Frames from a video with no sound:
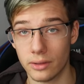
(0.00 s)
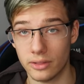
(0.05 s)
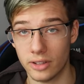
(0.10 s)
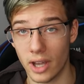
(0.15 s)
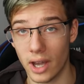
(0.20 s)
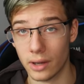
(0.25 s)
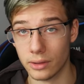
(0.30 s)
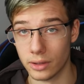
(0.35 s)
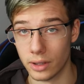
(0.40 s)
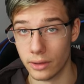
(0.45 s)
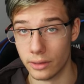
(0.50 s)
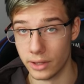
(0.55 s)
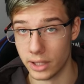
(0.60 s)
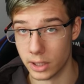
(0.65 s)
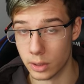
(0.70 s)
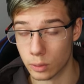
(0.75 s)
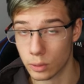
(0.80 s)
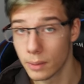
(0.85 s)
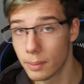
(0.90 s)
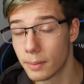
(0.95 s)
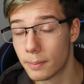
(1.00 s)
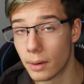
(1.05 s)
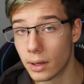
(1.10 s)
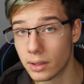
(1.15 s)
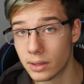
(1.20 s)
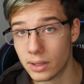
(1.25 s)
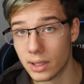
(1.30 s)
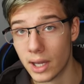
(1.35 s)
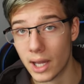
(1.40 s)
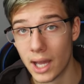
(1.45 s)
down the grip
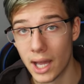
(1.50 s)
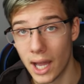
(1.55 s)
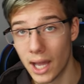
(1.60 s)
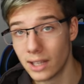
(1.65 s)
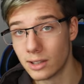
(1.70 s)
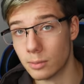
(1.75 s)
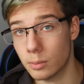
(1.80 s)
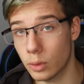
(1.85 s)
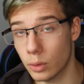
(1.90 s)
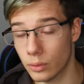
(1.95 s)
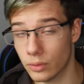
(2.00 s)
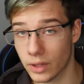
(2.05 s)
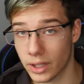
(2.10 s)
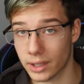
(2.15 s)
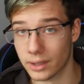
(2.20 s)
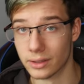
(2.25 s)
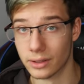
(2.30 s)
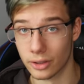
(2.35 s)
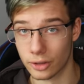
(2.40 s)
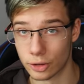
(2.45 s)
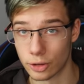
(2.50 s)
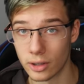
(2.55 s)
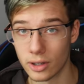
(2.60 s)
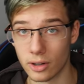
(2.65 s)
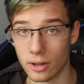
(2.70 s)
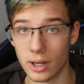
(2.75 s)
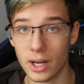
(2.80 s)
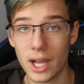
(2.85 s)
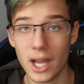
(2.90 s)
button and moving the trigger.